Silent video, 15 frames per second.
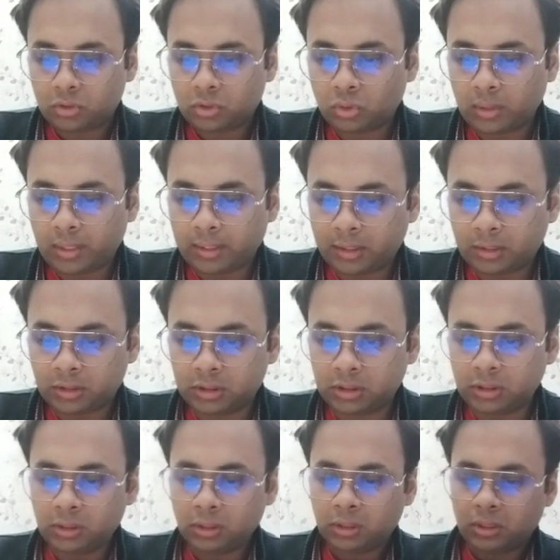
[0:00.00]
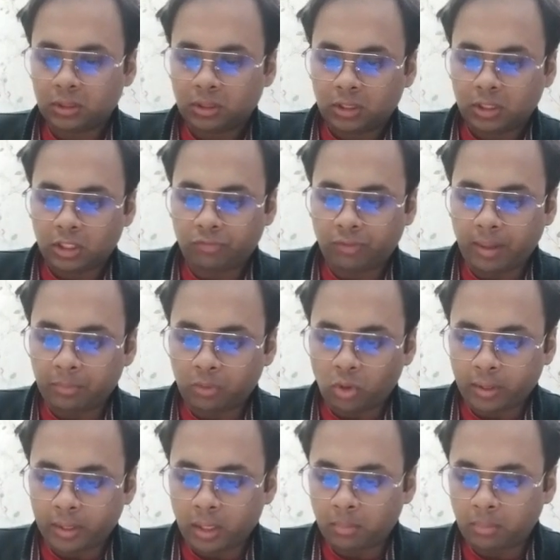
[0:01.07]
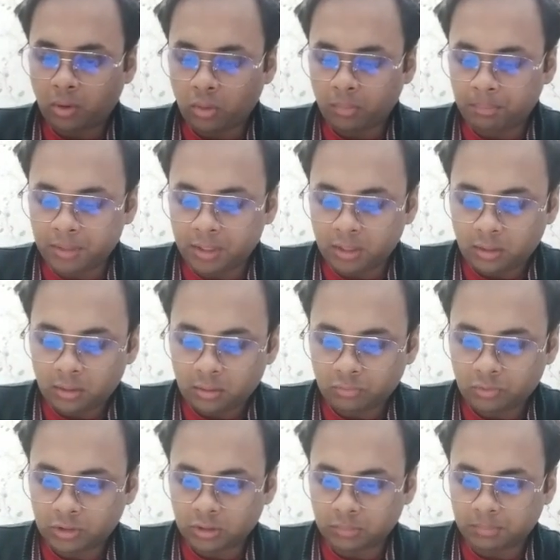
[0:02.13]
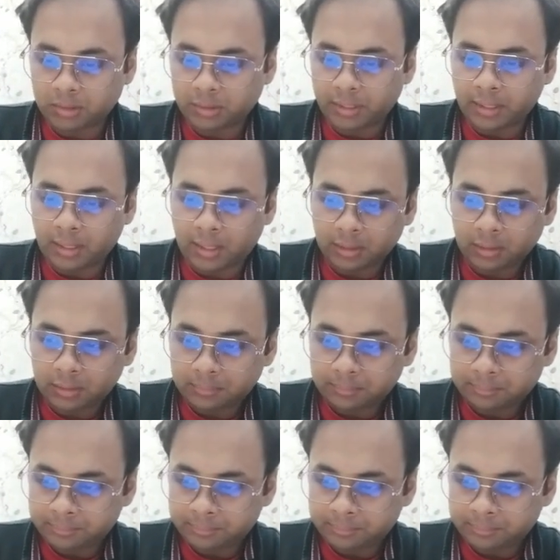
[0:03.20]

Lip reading: so let us see. If I am talking about B, which is Badrinath,